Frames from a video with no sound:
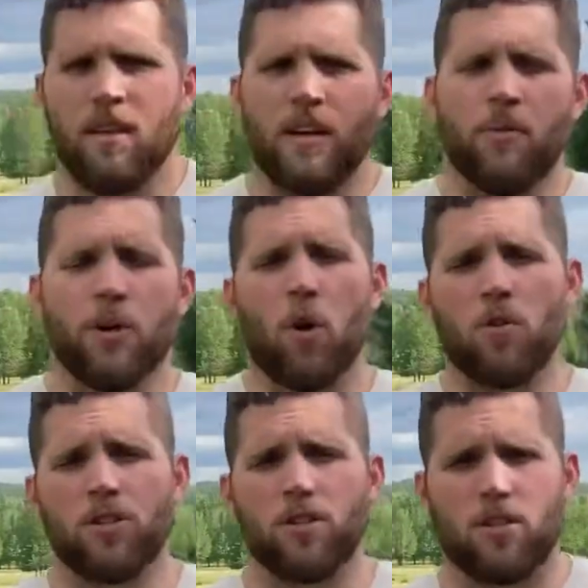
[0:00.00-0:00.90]
In
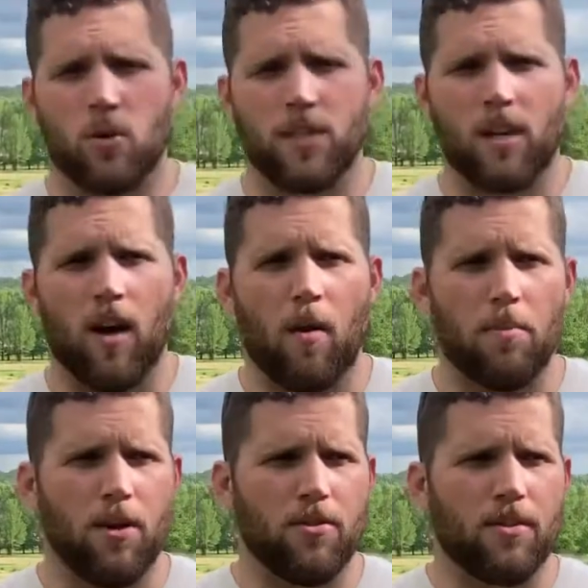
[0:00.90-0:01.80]
regards to sourcing
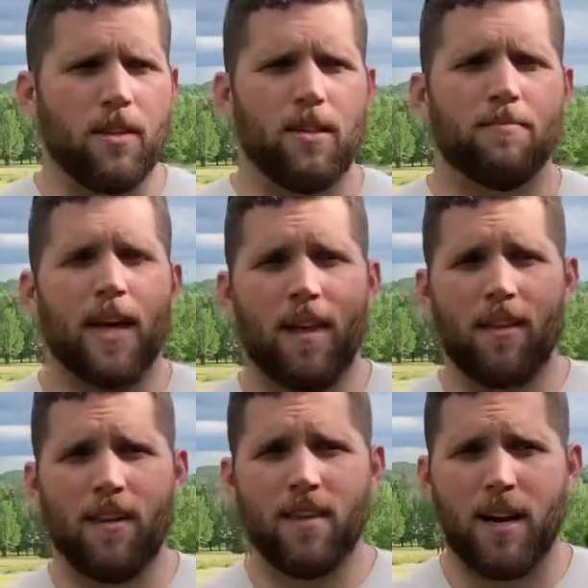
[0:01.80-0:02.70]
compost, as
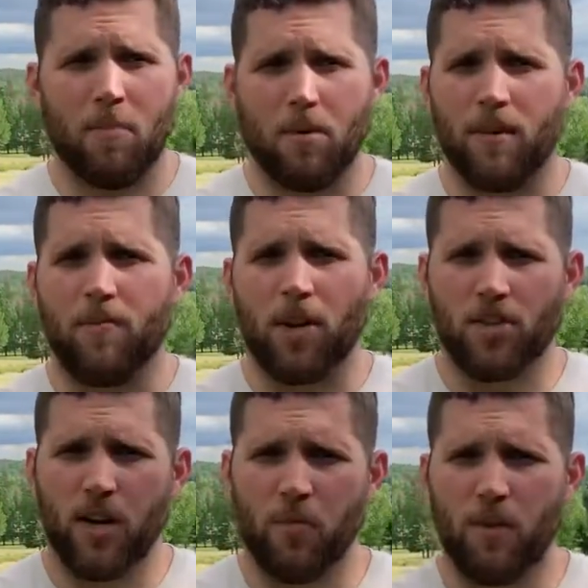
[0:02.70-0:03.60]
I said, I'm pretty
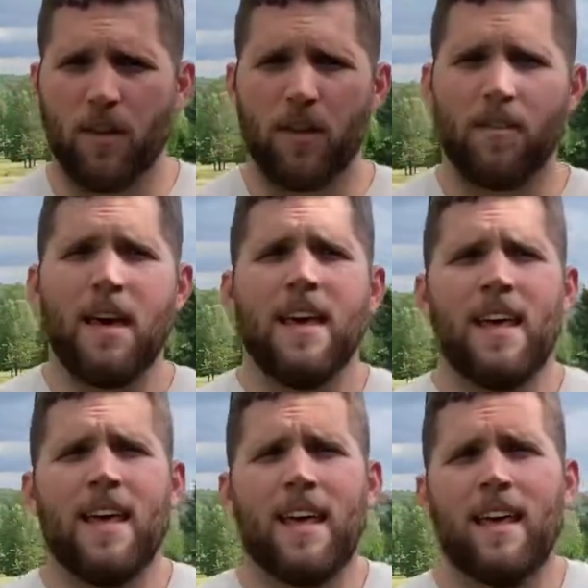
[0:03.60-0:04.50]
frustrated with this.
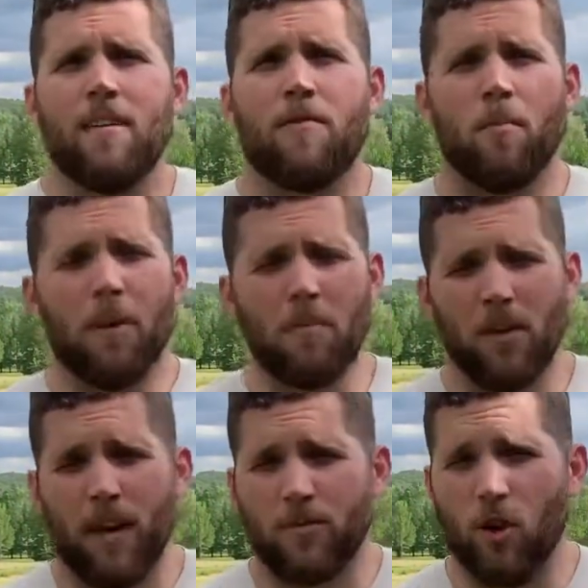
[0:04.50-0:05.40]
From
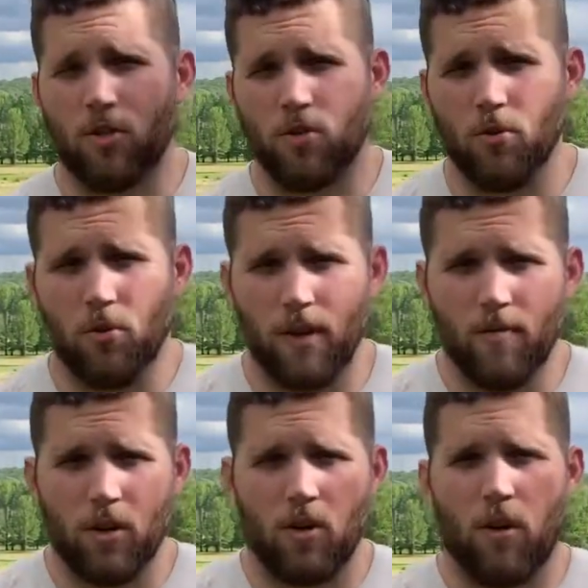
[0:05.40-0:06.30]
people I've talked to,
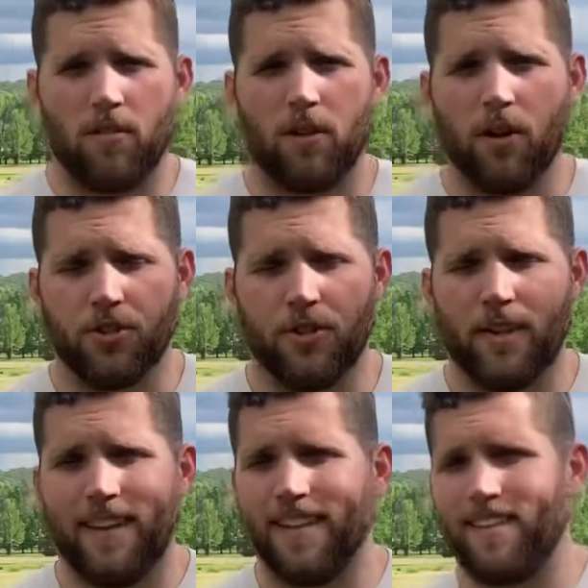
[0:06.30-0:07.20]
even across the
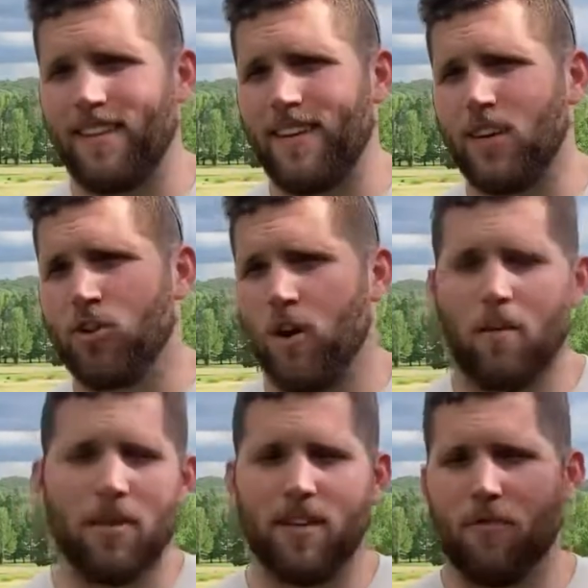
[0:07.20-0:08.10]
country, it is
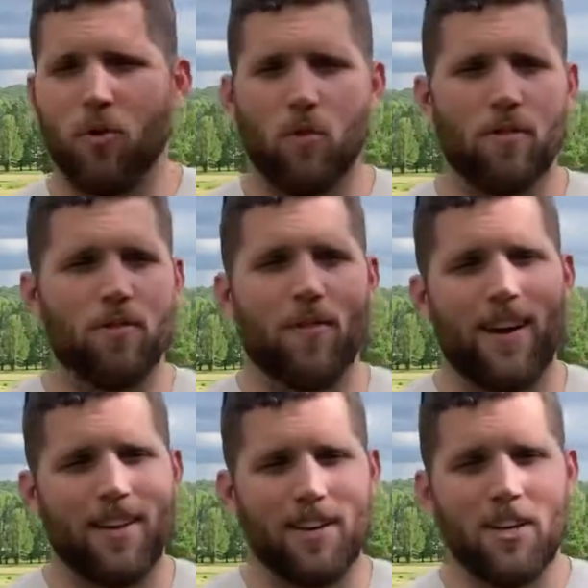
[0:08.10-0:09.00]
incredibly difficult to
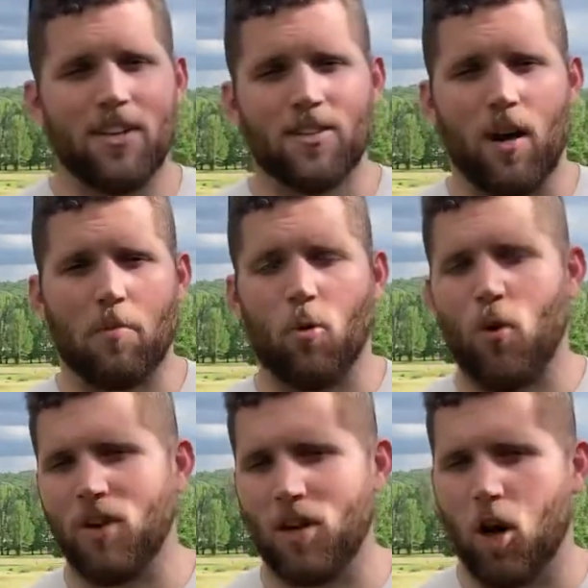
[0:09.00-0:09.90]
find top
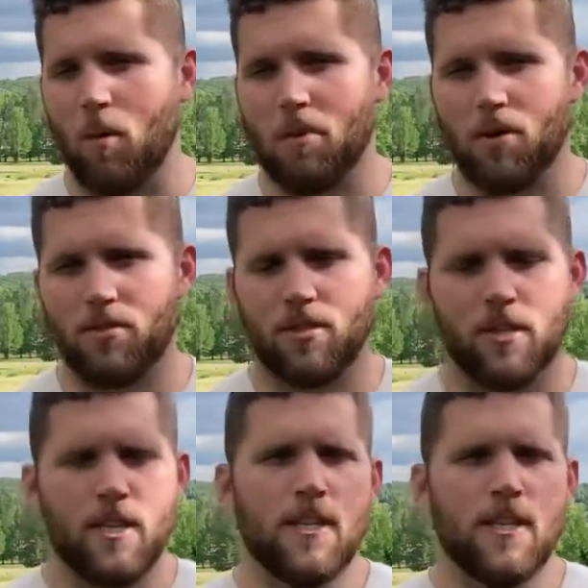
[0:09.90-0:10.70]
quality compost.